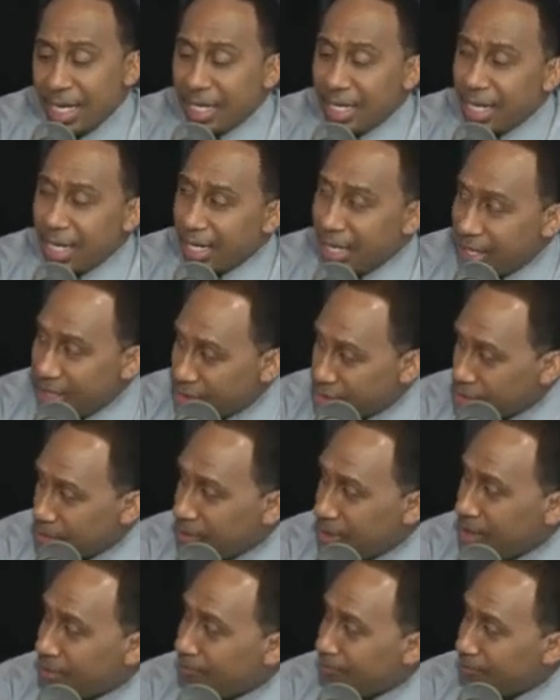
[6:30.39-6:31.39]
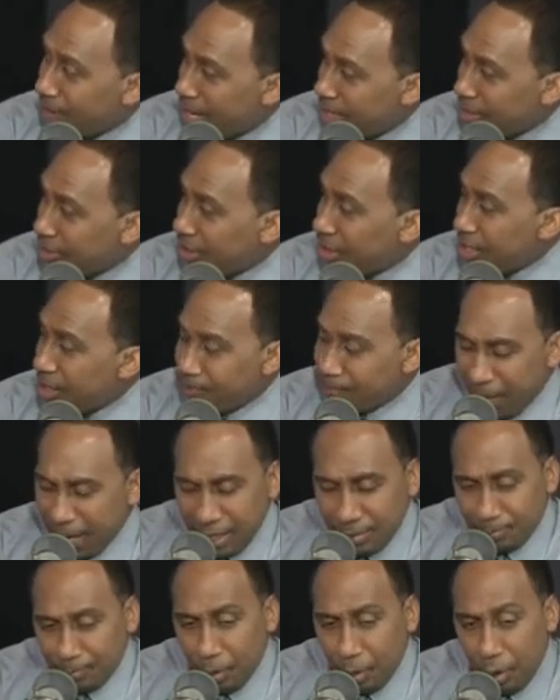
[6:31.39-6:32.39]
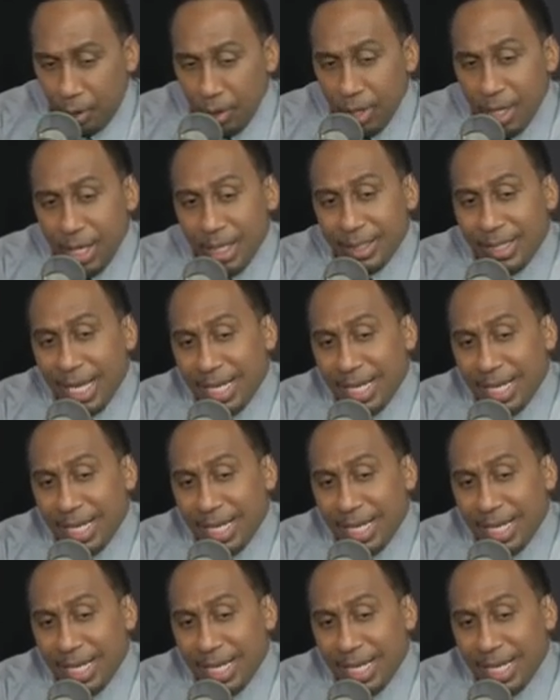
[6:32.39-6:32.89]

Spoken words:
in the history of Major League Baseball